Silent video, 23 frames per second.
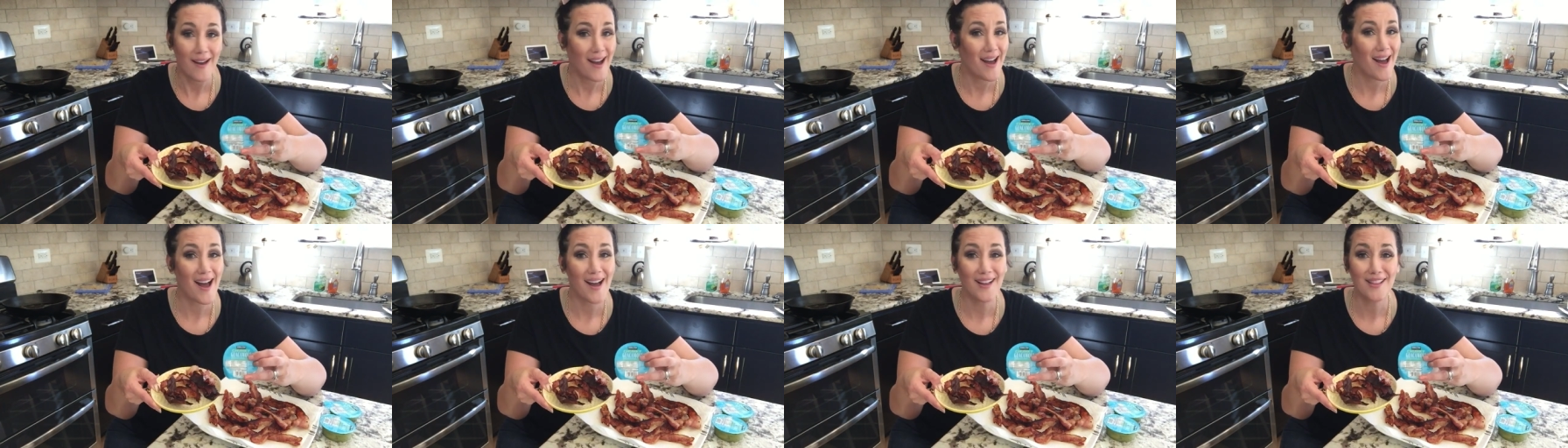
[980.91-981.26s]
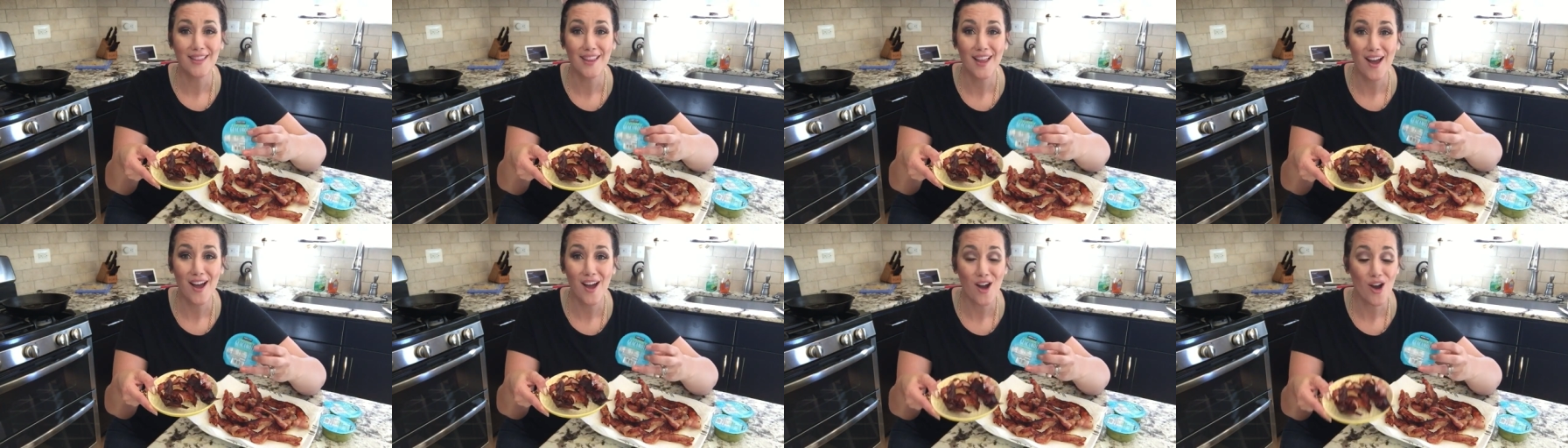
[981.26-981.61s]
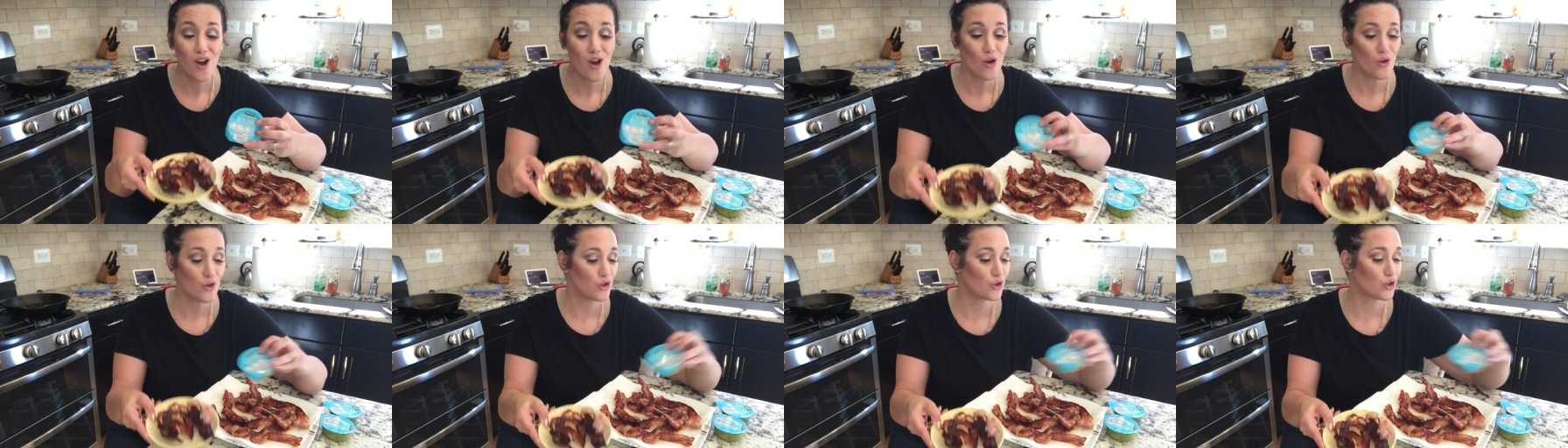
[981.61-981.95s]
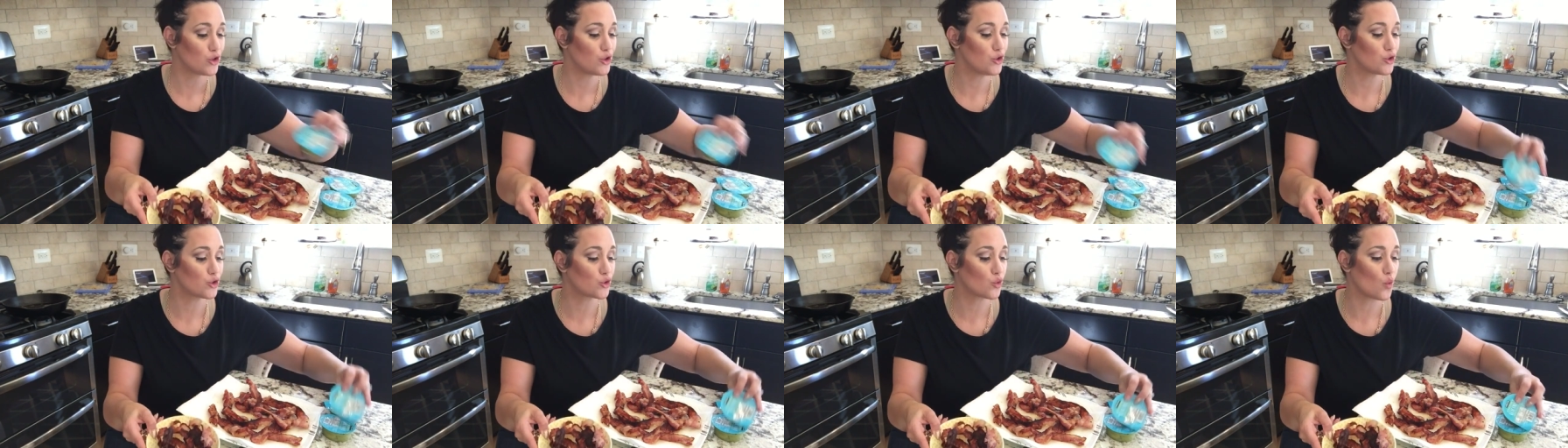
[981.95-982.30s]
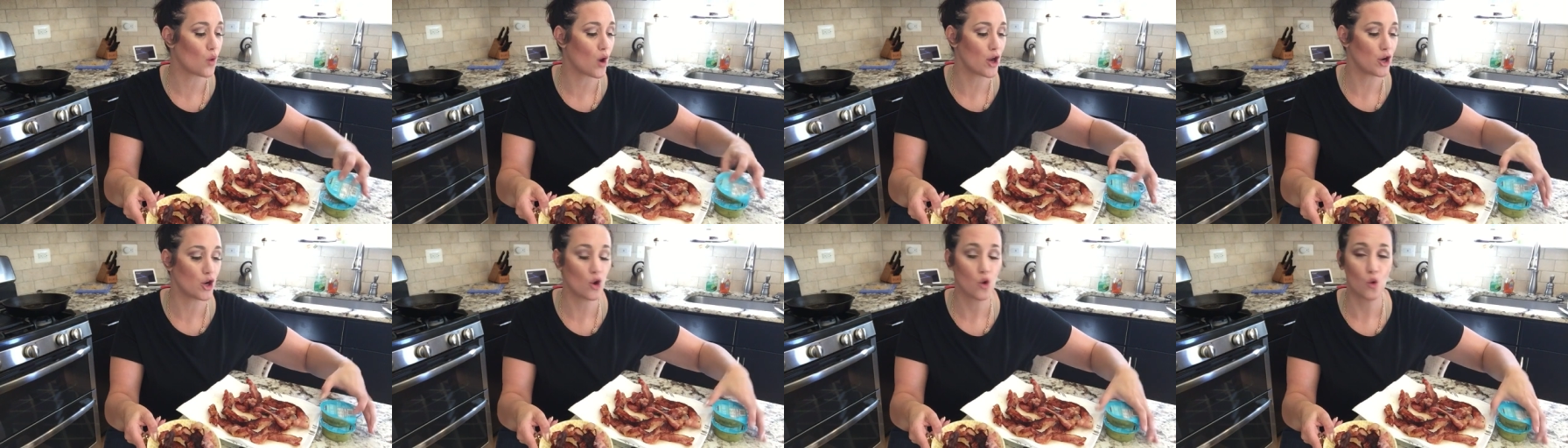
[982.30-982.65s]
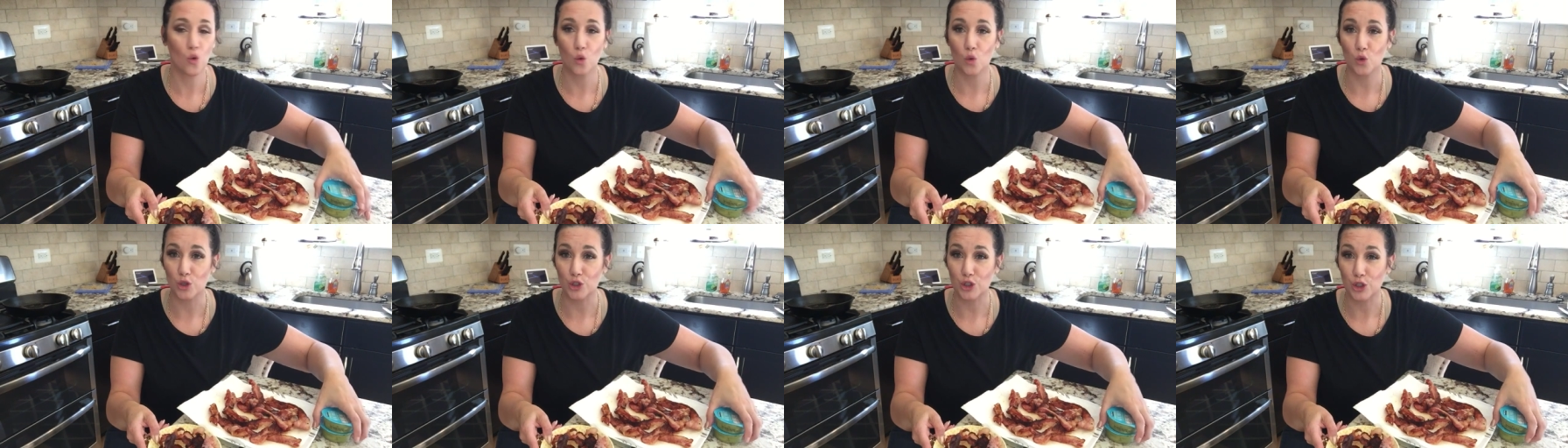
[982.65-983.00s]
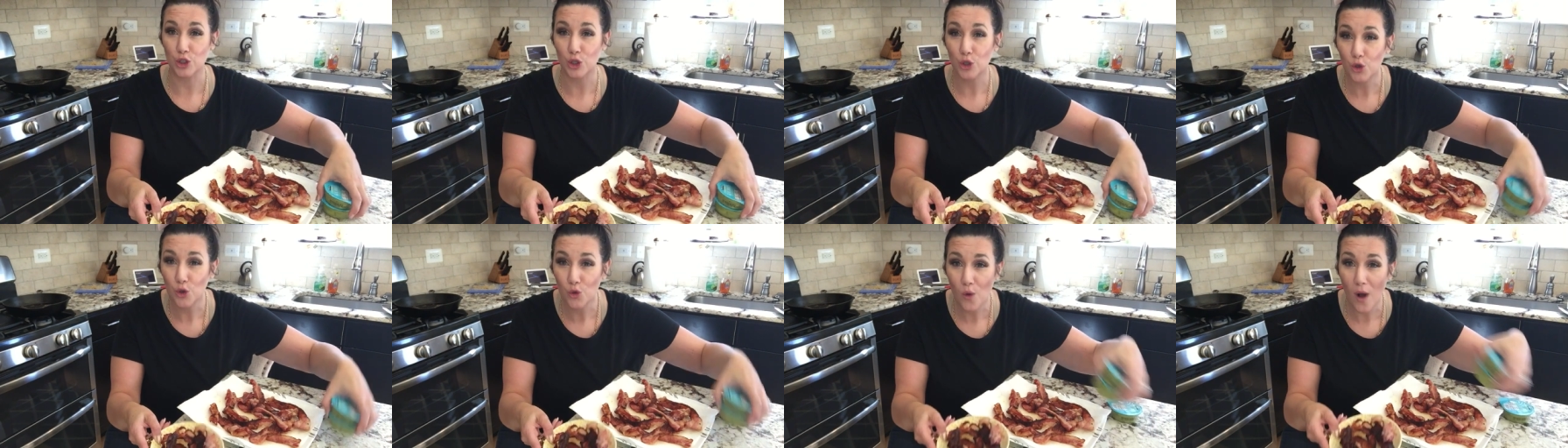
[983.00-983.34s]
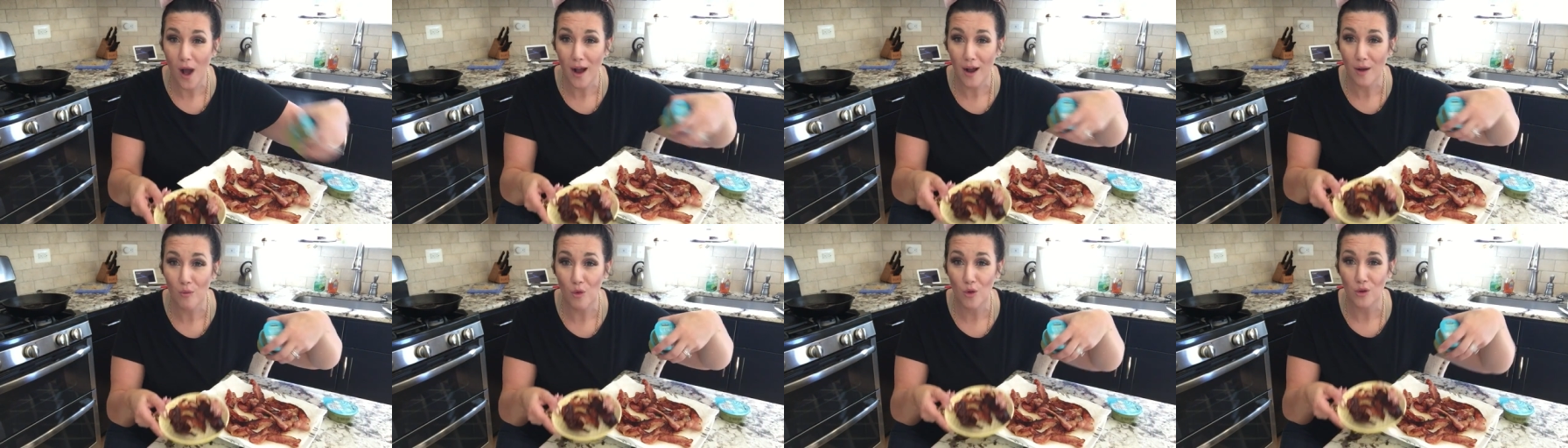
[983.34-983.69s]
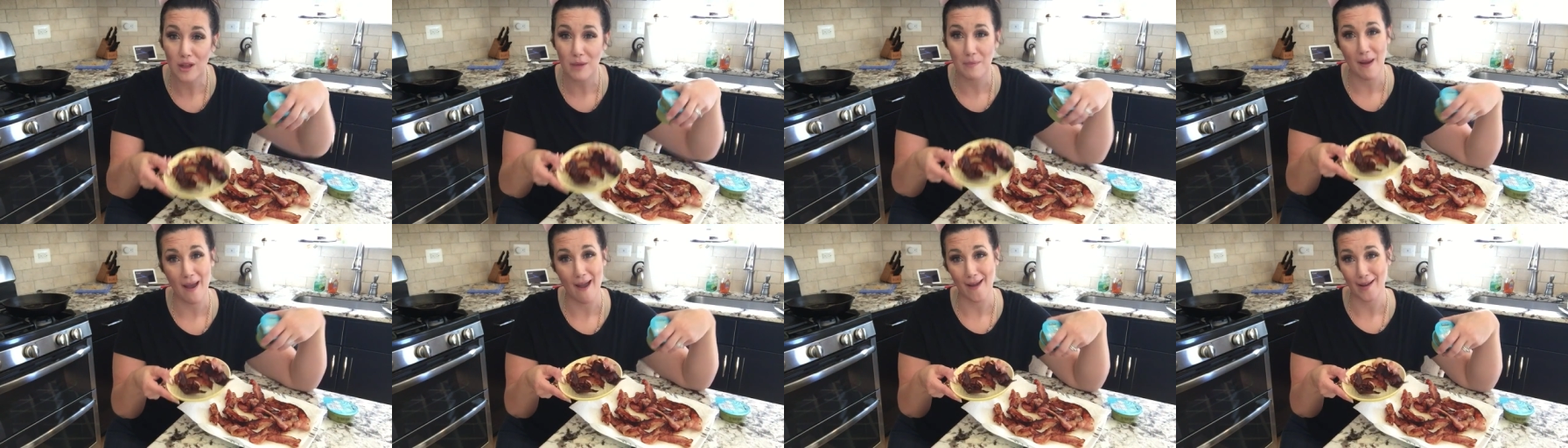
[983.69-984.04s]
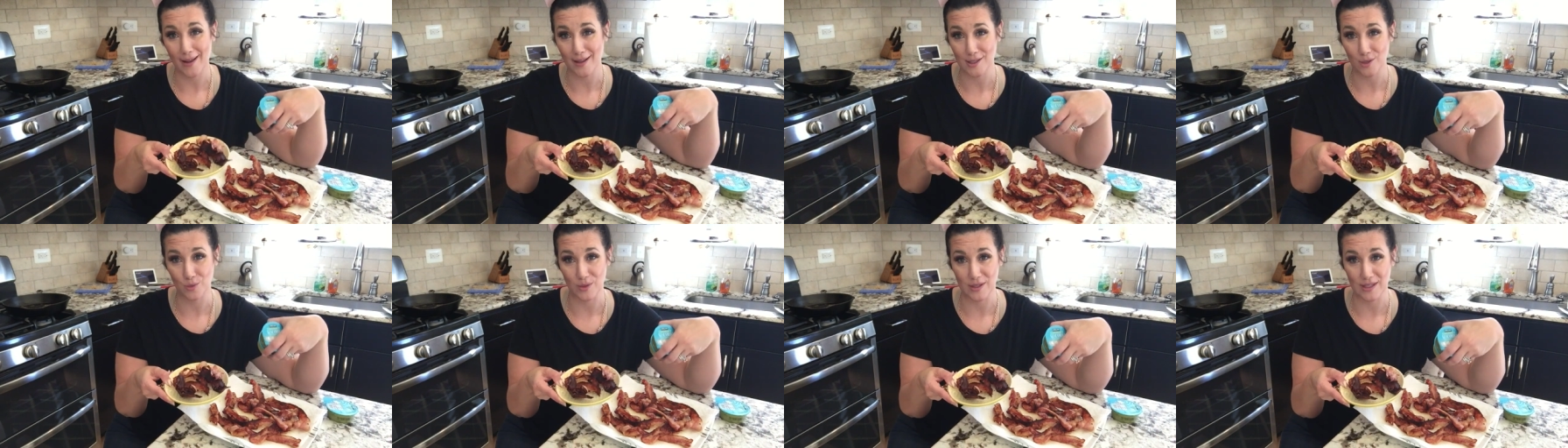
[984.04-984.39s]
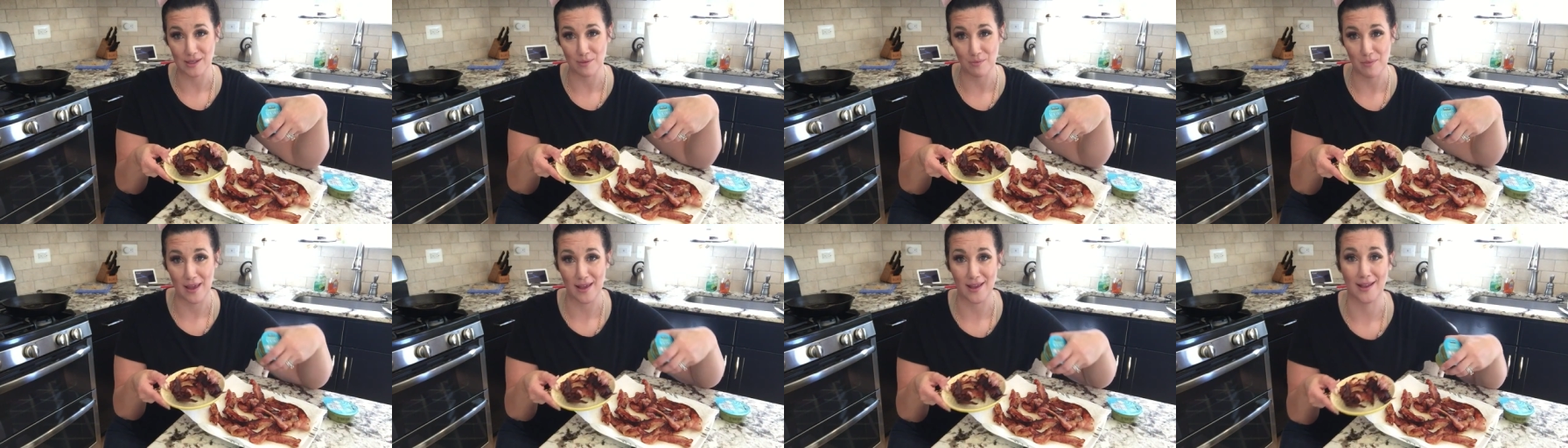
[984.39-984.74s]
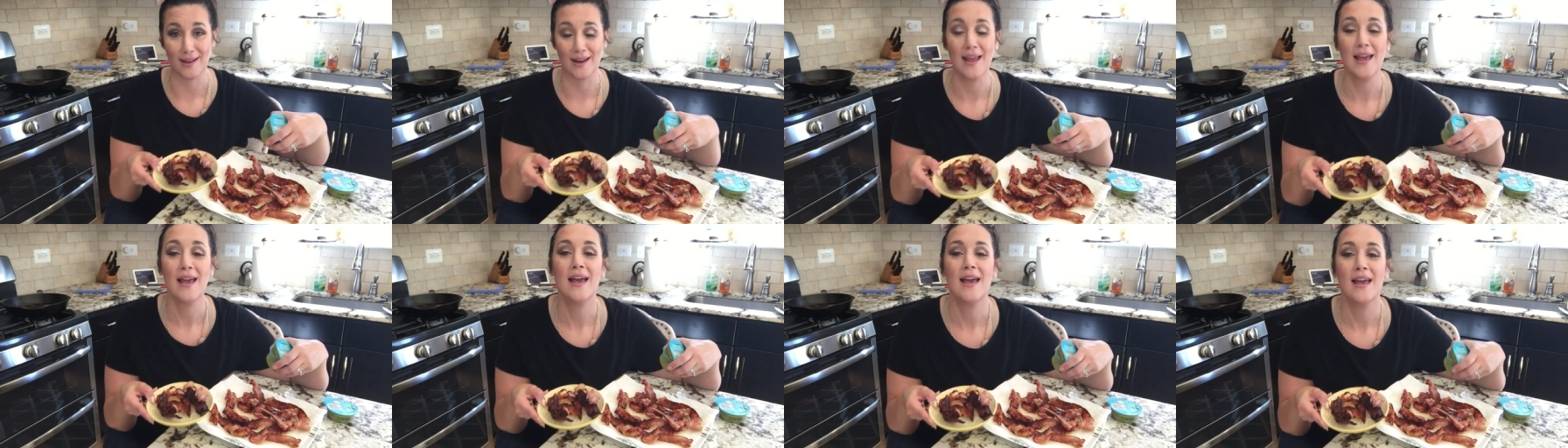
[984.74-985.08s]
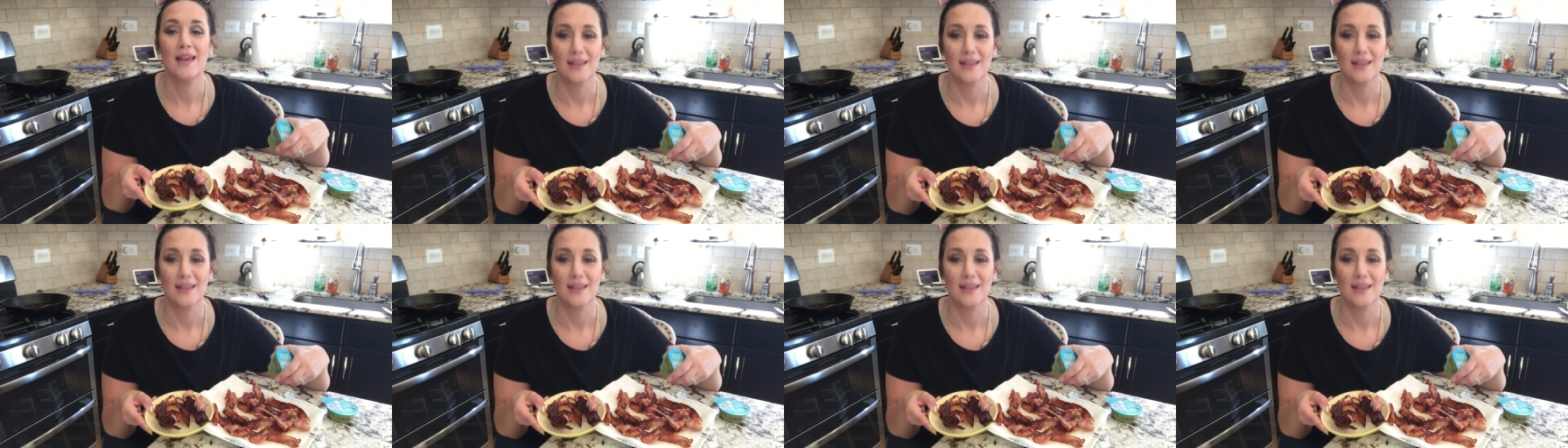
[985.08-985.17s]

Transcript: Hello, you could use 1 or 2 guacamole packets with some bacon.